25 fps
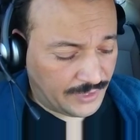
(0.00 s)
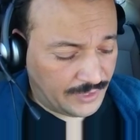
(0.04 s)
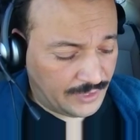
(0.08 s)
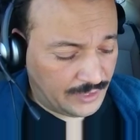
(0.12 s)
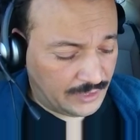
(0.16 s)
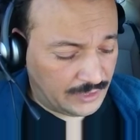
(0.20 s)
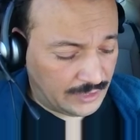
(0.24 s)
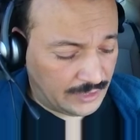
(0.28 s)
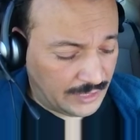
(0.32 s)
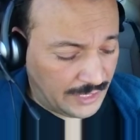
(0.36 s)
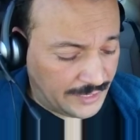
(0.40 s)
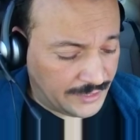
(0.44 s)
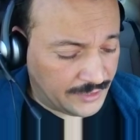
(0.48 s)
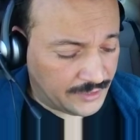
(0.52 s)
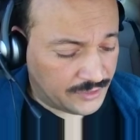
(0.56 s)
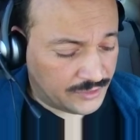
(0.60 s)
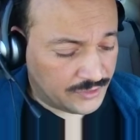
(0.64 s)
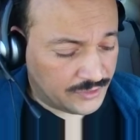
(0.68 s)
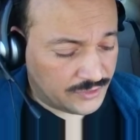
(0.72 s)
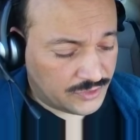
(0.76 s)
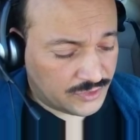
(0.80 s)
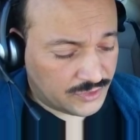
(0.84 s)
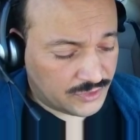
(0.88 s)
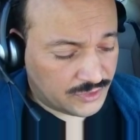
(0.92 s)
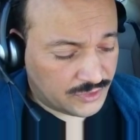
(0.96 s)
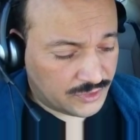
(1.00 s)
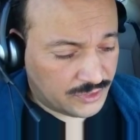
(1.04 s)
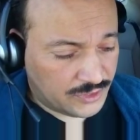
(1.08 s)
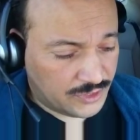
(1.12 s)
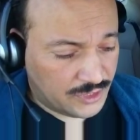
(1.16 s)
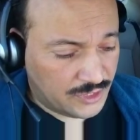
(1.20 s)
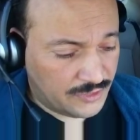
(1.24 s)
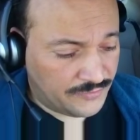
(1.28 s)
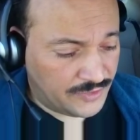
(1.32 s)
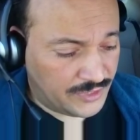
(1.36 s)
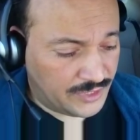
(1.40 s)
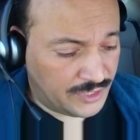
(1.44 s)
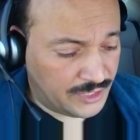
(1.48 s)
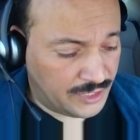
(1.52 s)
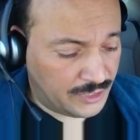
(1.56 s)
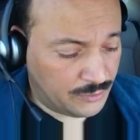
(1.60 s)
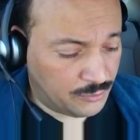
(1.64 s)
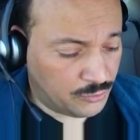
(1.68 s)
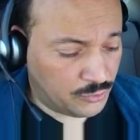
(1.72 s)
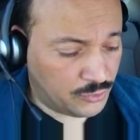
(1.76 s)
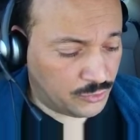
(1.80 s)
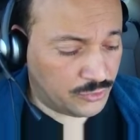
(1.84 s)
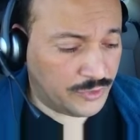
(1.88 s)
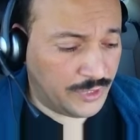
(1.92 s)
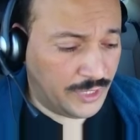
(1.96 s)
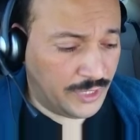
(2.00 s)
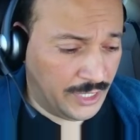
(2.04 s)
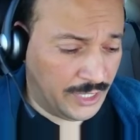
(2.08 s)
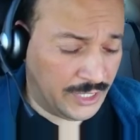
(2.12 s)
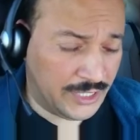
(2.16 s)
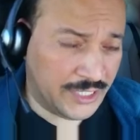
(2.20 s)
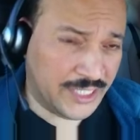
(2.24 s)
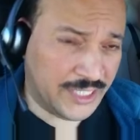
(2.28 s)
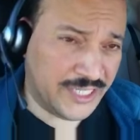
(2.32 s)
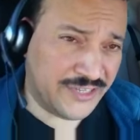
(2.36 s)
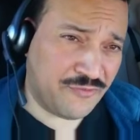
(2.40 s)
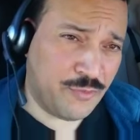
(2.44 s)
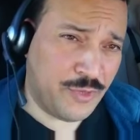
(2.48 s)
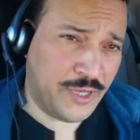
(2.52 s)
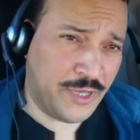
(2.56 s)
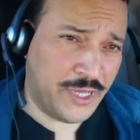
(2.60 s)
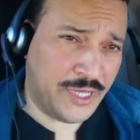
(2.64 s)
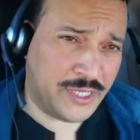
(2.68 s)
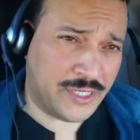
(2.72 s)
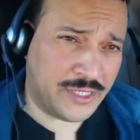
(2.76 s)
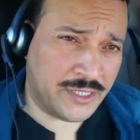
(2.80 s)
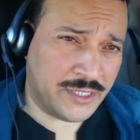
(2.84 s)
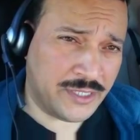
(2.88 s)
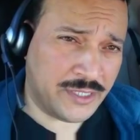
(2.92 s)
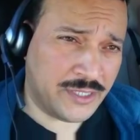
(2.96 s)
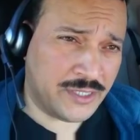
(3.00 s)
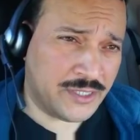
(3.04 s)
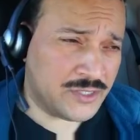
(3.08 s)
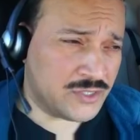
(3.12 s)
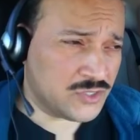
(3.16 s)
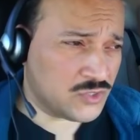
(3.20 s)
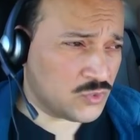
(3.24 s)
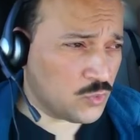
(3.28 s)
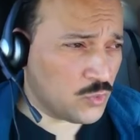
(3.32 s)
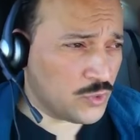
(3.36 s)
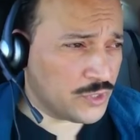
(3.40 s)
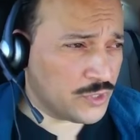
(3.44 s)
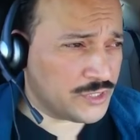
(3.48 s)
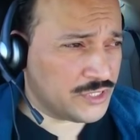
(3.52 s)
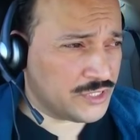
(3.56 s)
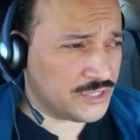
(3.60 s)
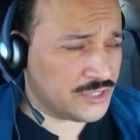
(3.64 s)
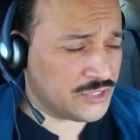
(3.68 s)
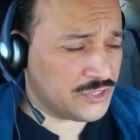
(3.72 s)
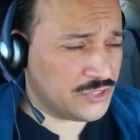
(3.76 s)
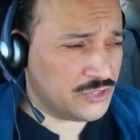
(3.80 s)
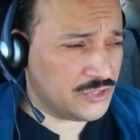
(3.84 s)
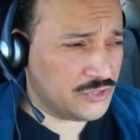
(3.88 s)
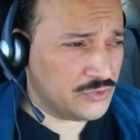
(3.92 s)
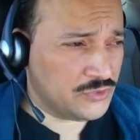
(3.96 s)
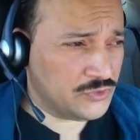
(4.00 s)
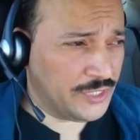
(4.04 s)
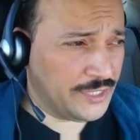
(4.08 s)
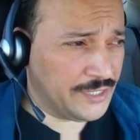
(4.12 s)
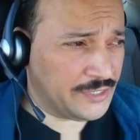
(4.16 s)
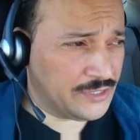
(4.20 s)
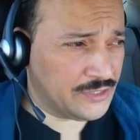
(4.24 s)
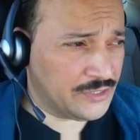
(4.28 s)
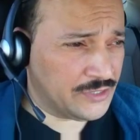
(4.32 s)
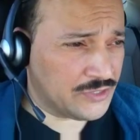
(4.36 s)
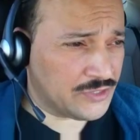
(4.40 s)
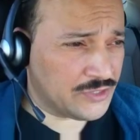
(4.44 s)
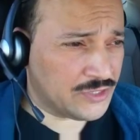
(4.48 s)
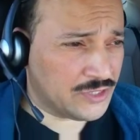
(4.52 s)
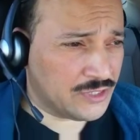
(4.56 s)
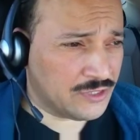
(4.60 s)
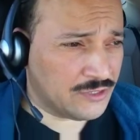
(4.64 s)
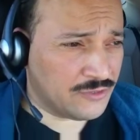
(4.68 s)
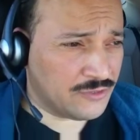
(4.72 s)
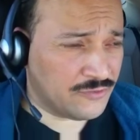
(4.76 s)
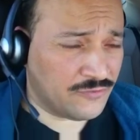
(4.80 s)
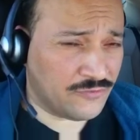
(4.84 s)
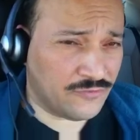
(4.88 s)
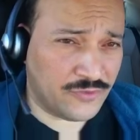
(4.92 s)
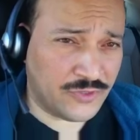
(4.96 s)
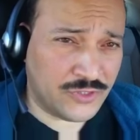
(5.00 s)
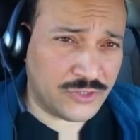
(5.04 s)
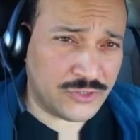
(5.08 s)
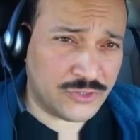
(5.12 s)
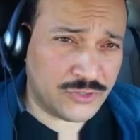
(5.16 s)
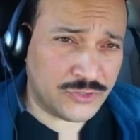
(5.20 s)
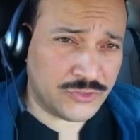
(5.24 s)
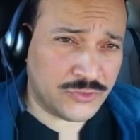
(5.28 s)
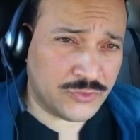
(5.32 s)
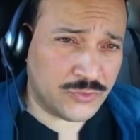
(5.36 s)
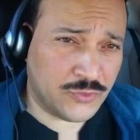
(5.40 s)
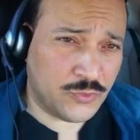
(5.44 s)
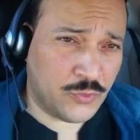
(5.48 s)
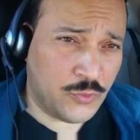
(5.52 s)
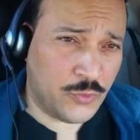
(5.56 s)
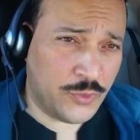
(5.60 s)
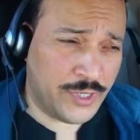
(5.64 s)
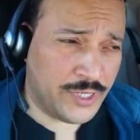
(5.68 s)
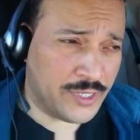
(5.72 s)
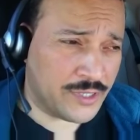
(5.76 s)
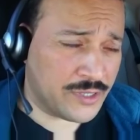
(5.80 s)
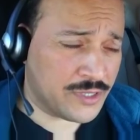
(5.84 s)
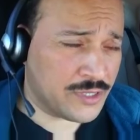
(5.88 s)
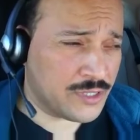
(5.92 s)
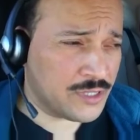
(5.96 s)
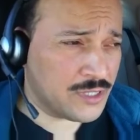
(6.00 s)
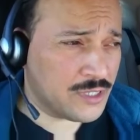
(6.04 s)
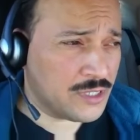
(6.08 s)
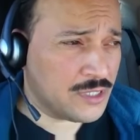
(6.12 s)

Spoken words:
letters of the Hebrew alphabet, 22 letters filled with